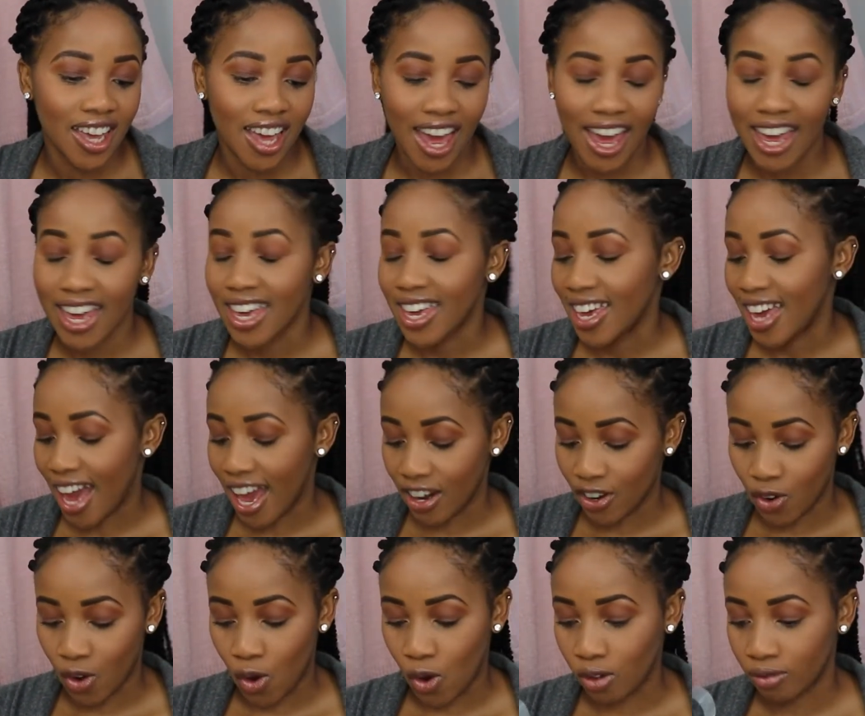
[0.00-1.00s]
there
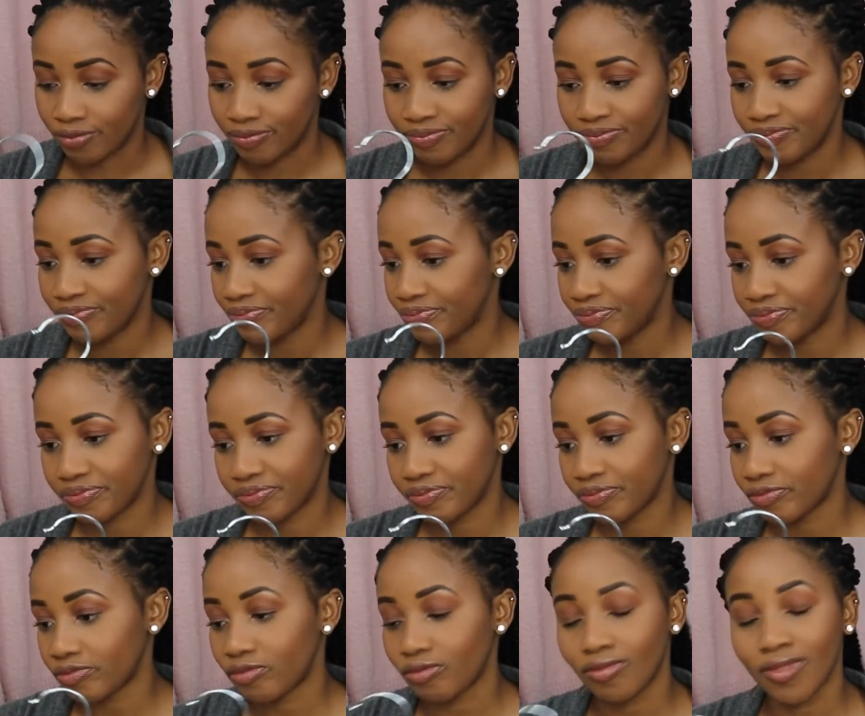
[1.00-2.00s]

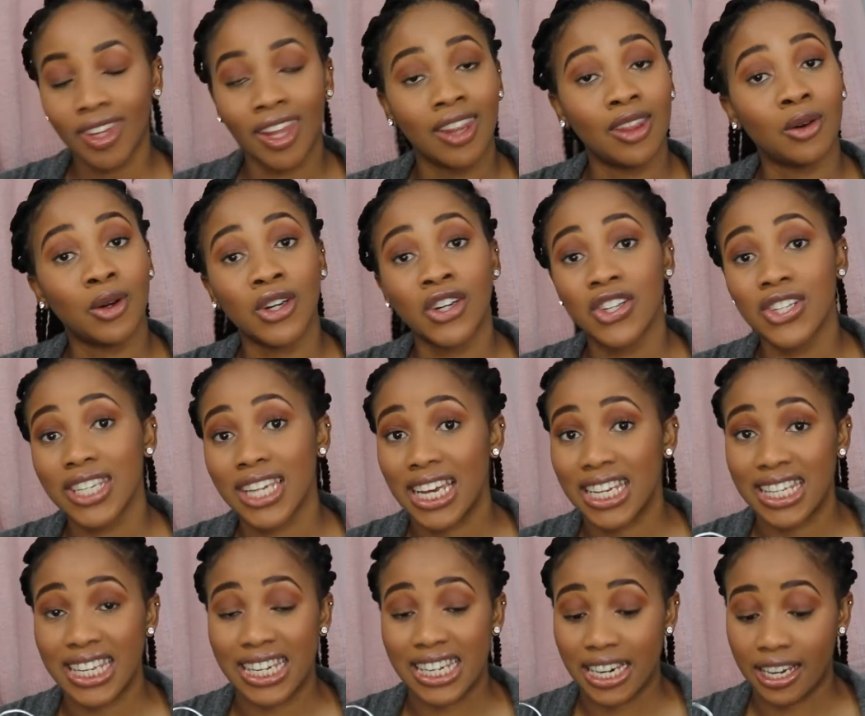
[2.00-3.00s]
were no
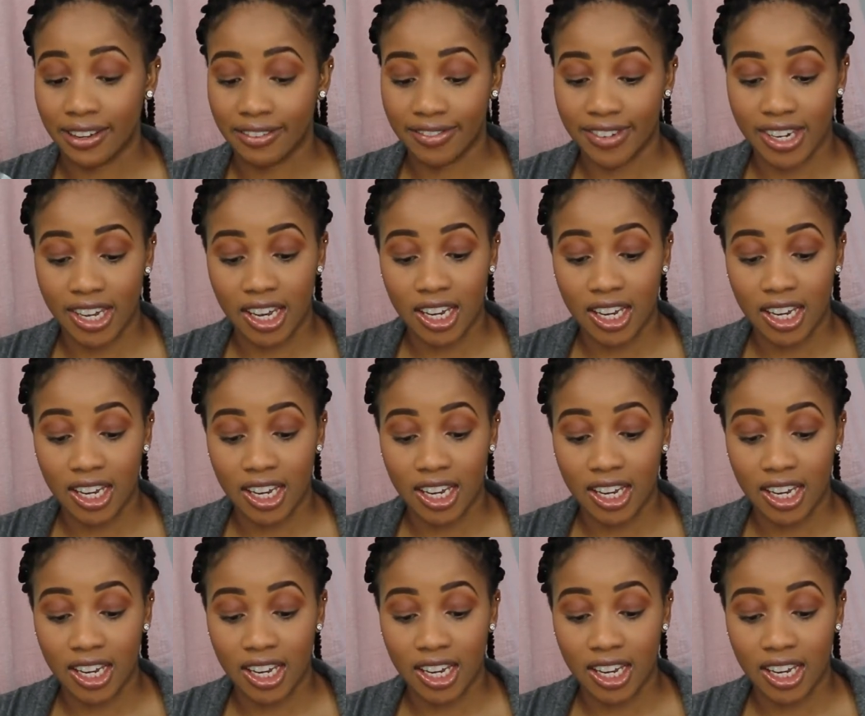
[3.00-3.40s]
sizes left,